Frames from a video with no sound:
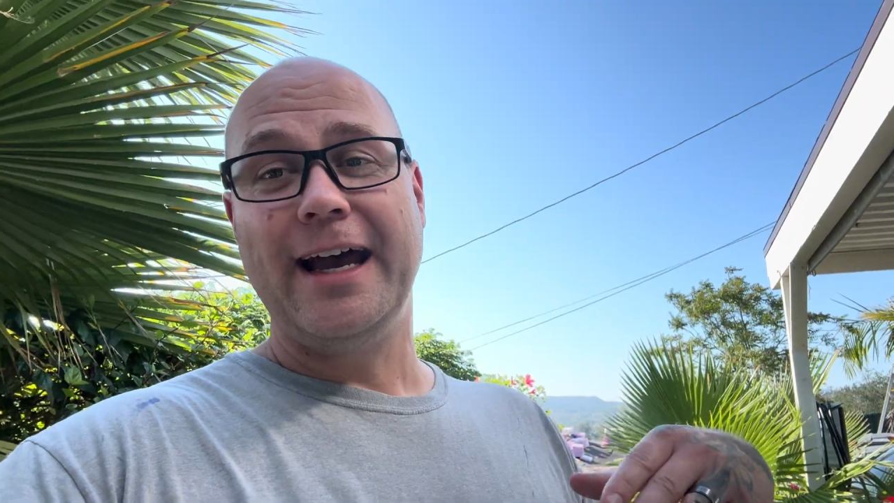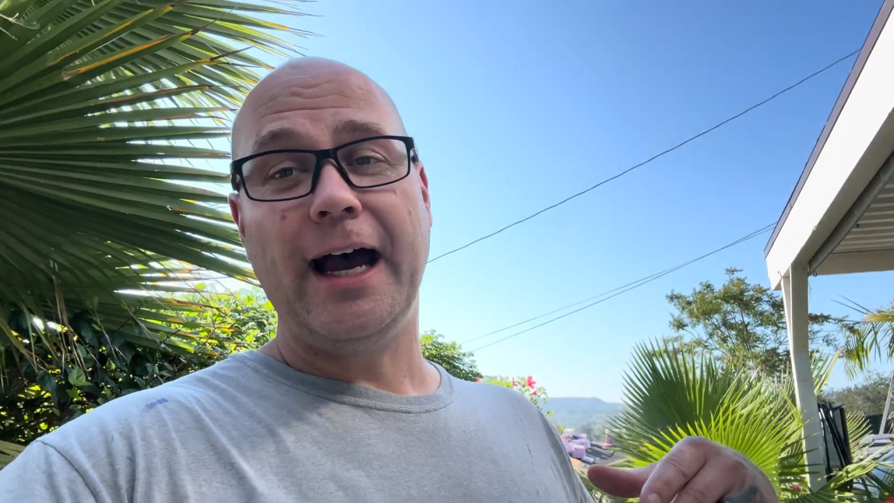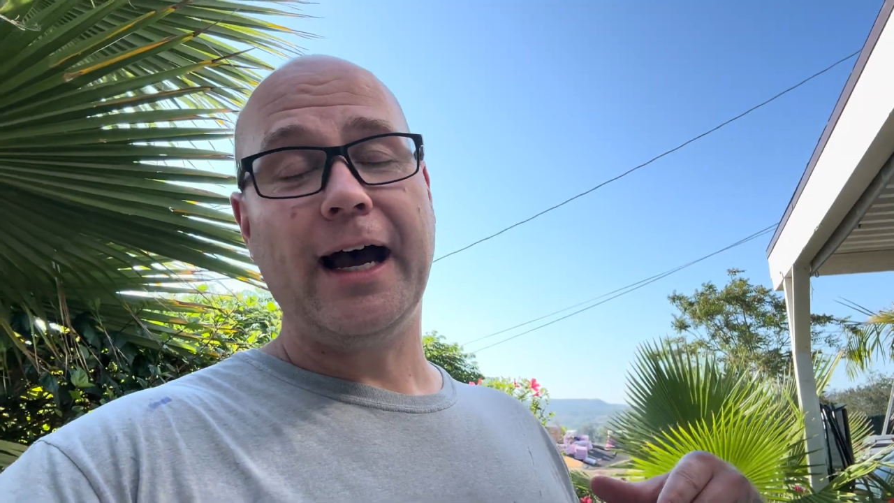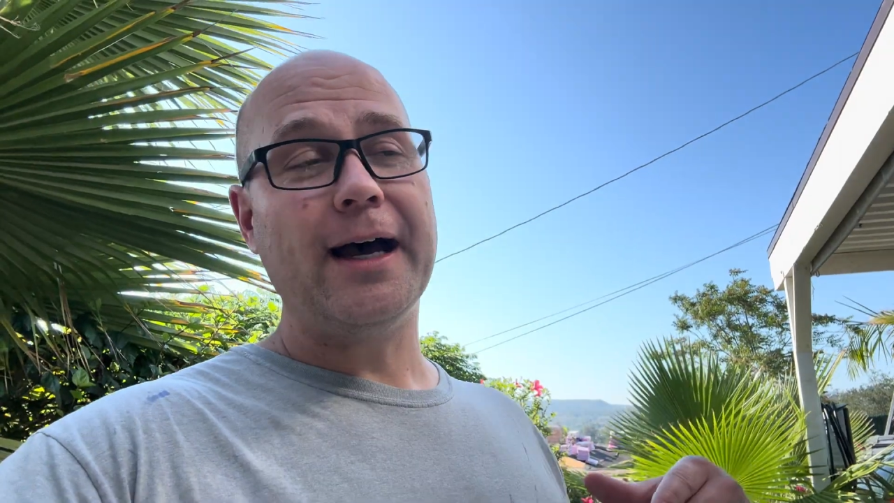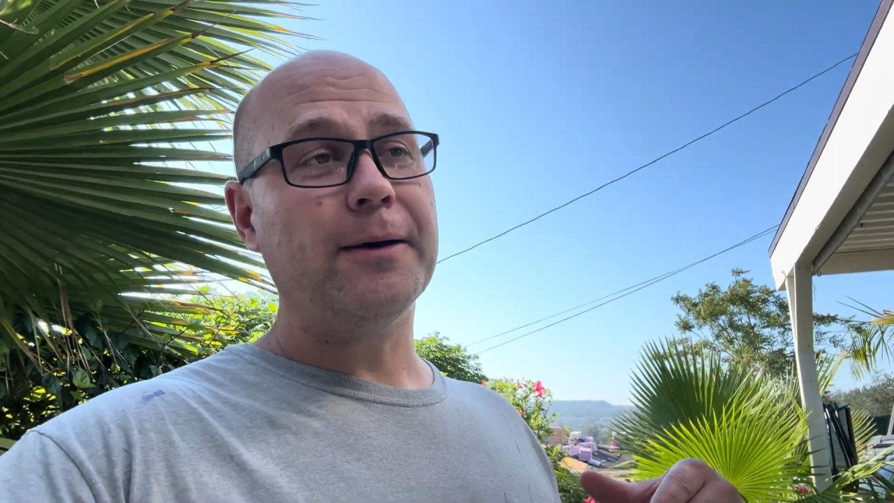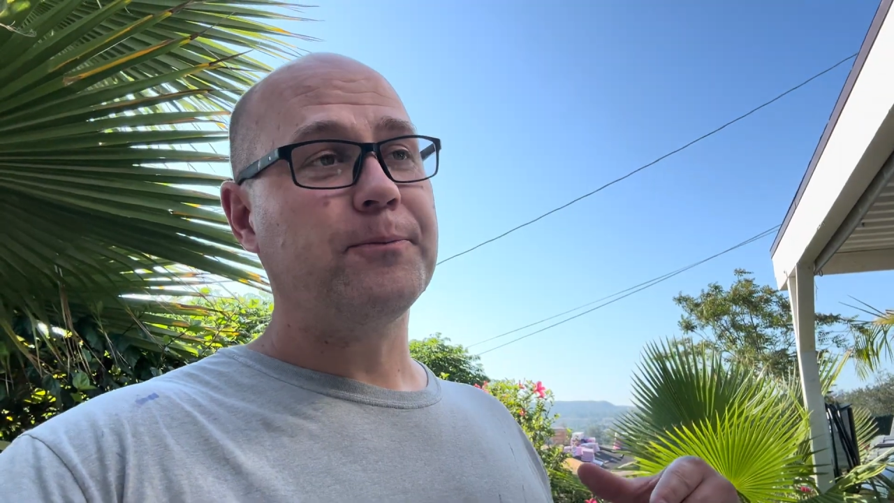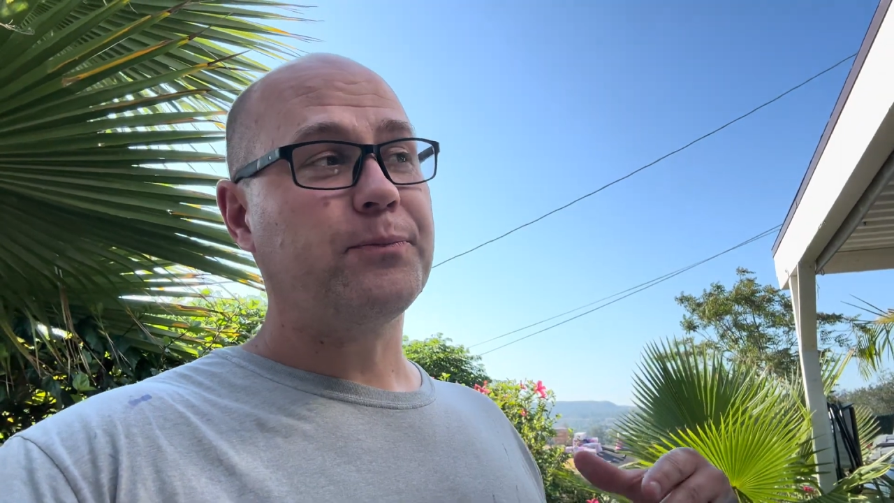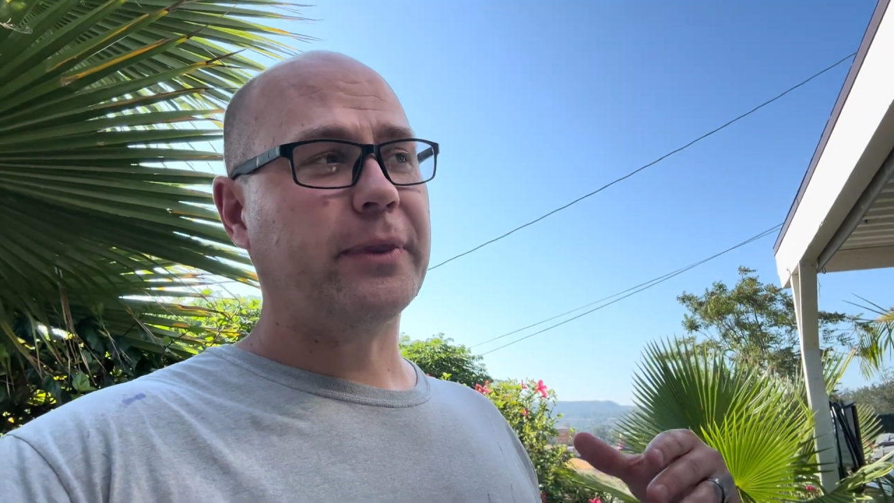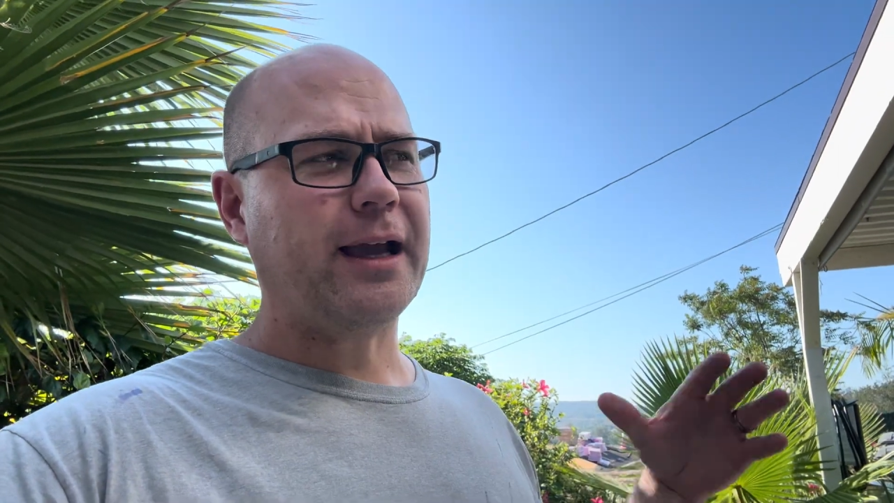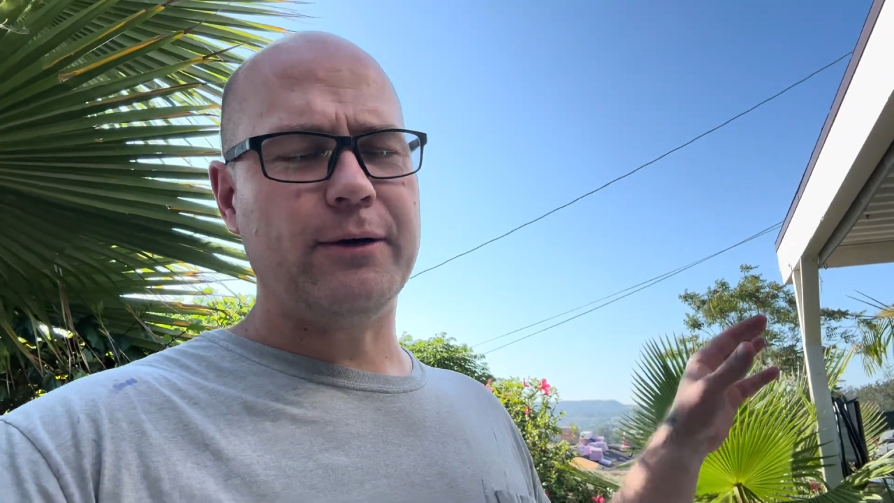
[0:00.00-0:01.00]
I
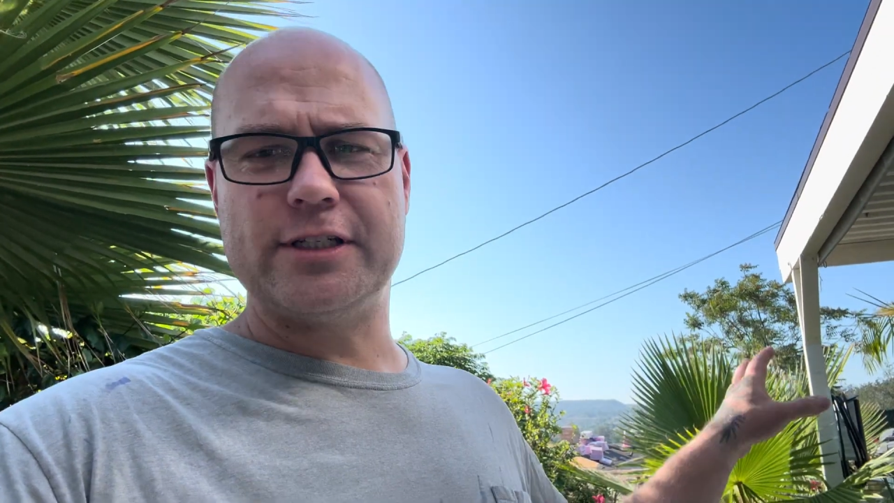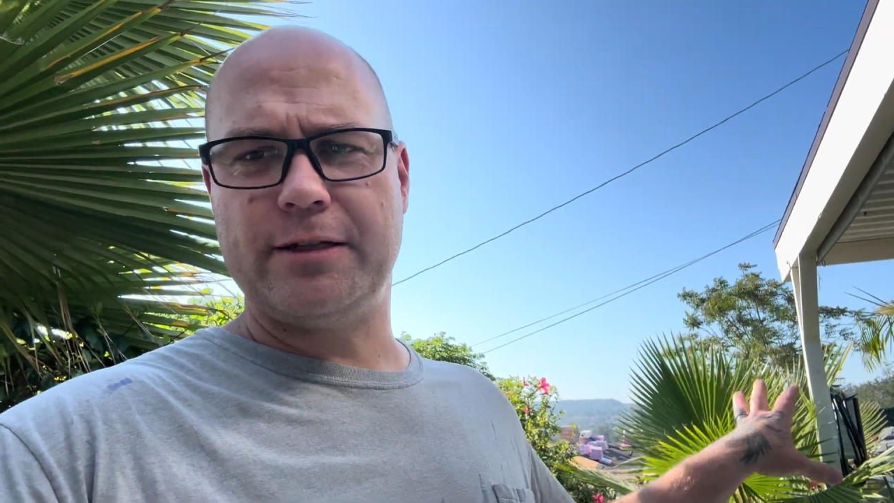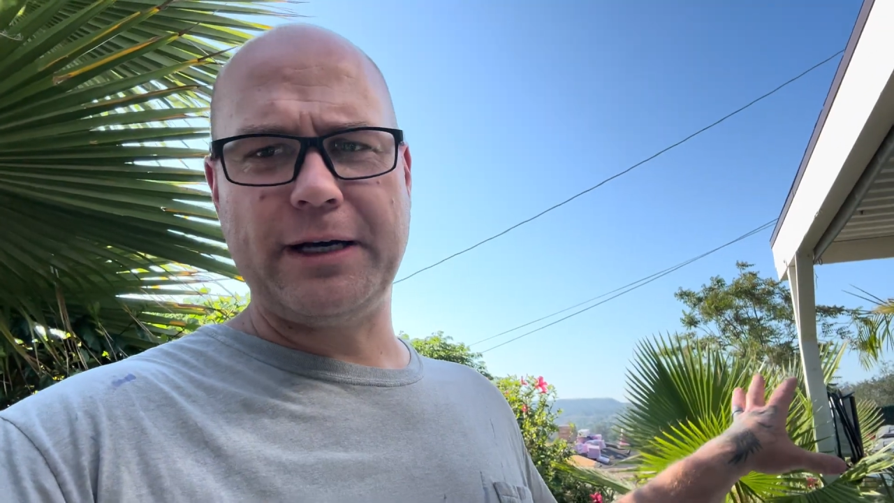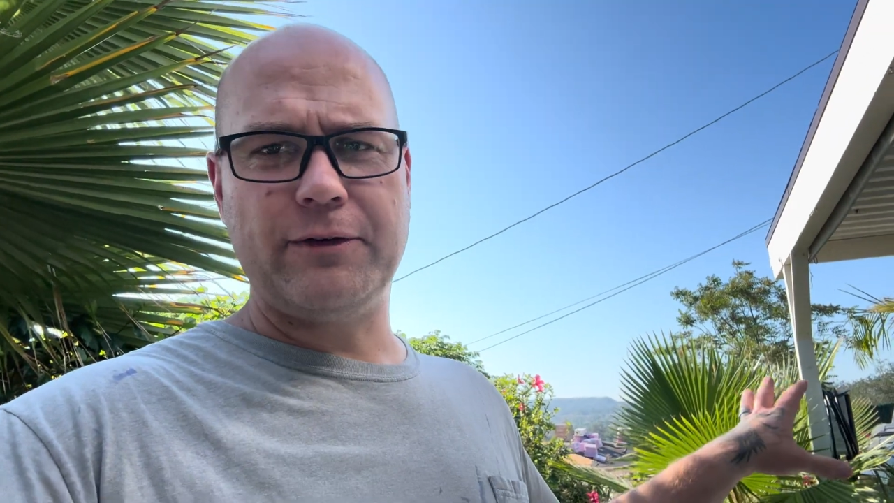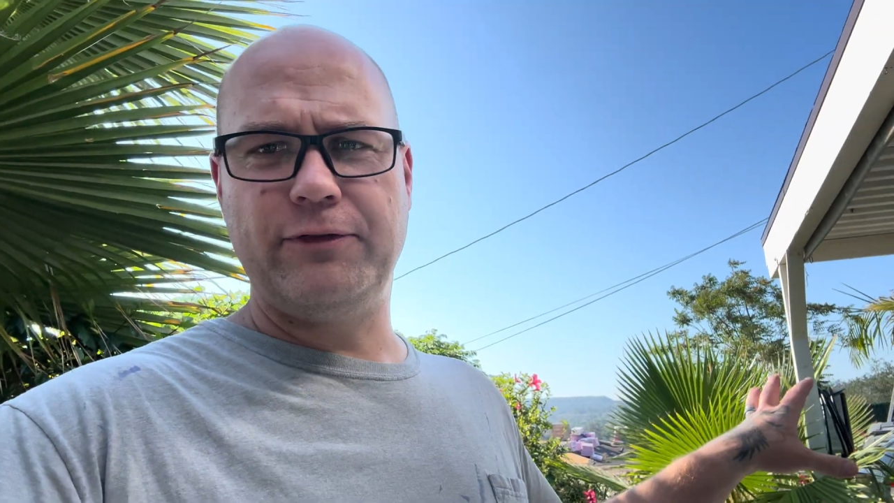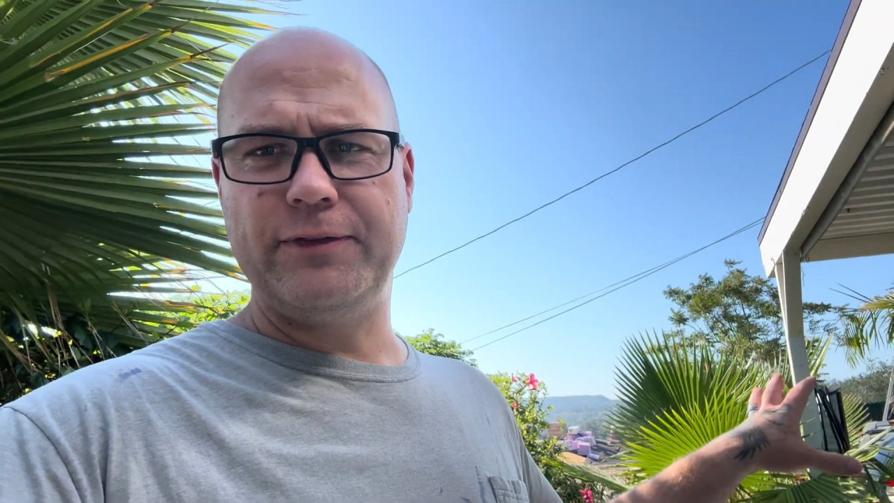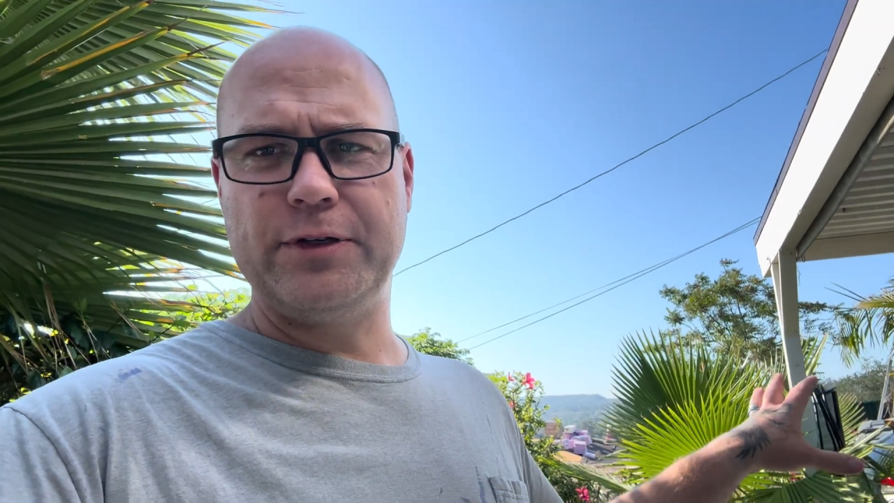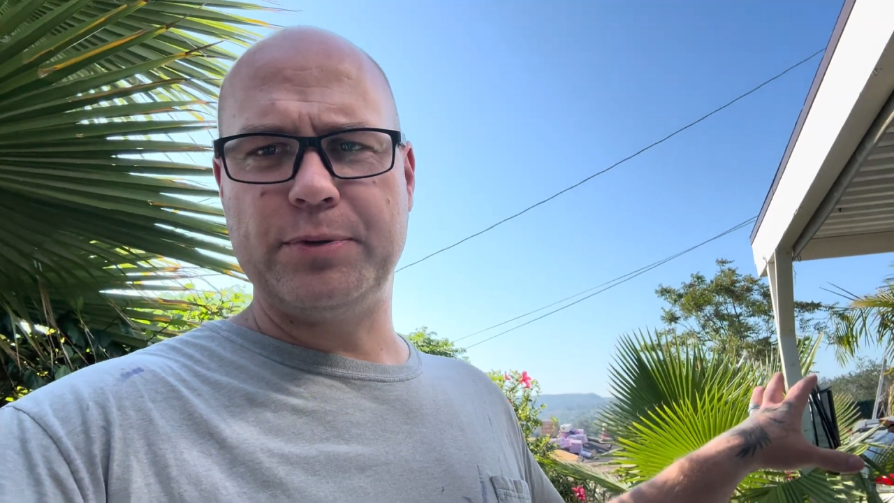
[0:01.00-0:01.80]
was at about 50%,